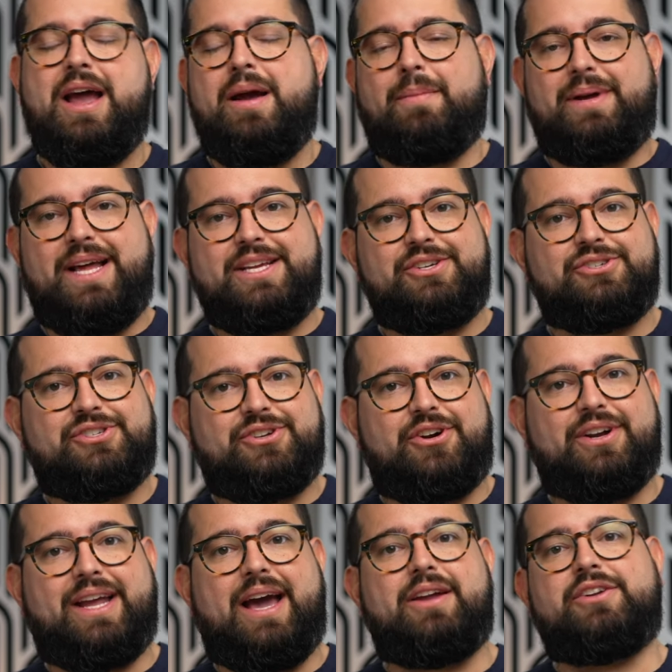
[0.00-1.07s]
But as you're
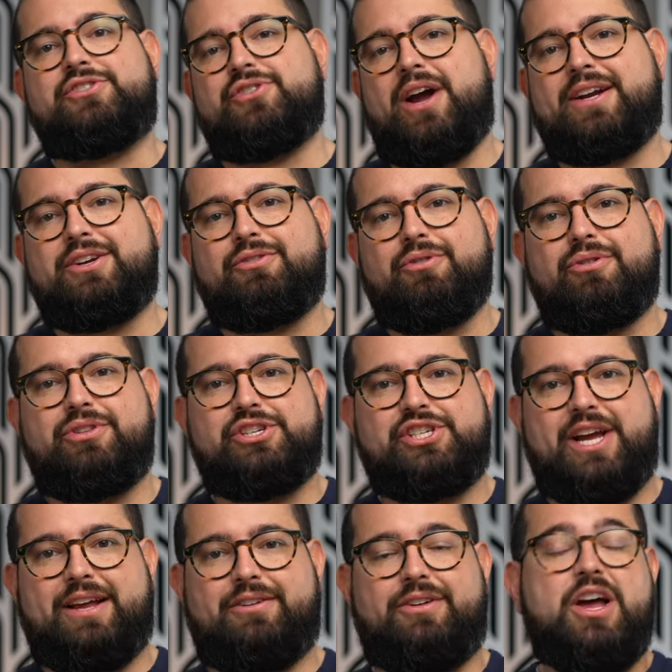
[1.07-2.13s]
starting out and trying to grow the
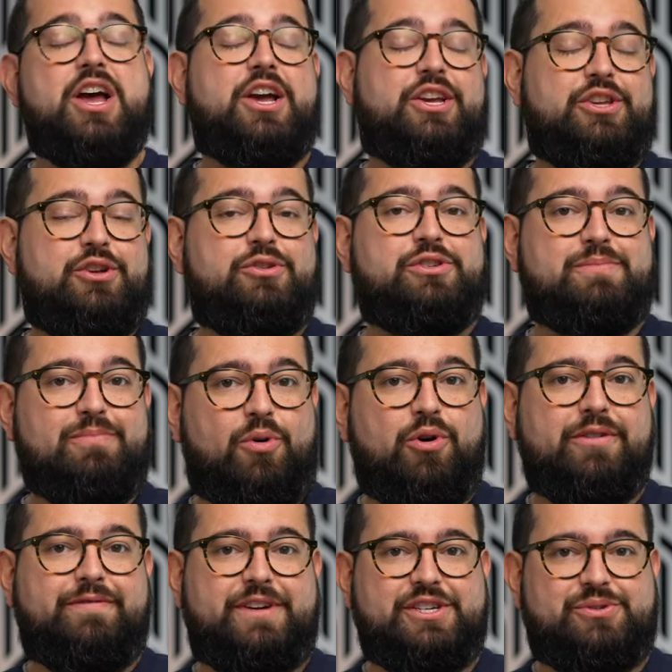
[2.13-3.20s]
channel, use more
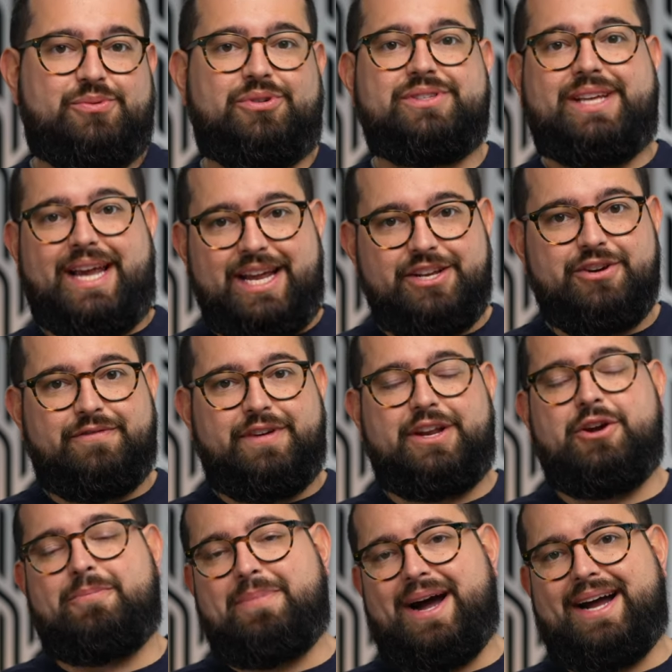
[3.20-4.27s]
visuals in your video
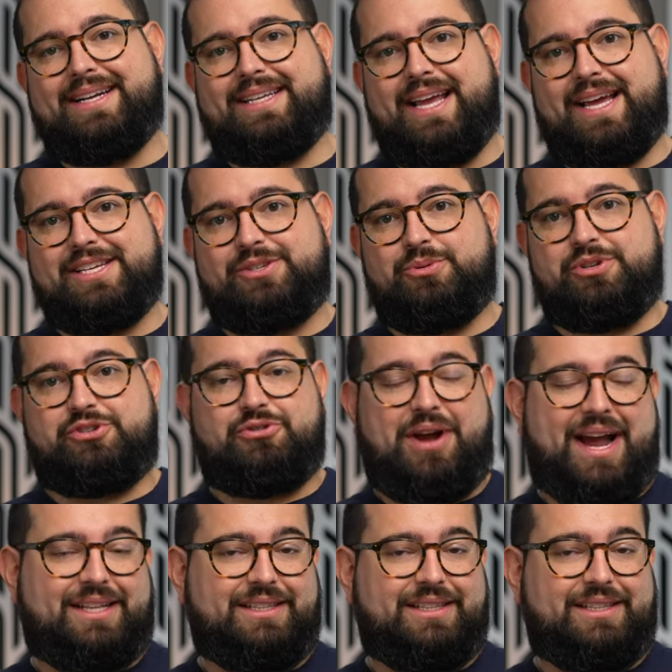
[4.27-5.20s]
podcast to attract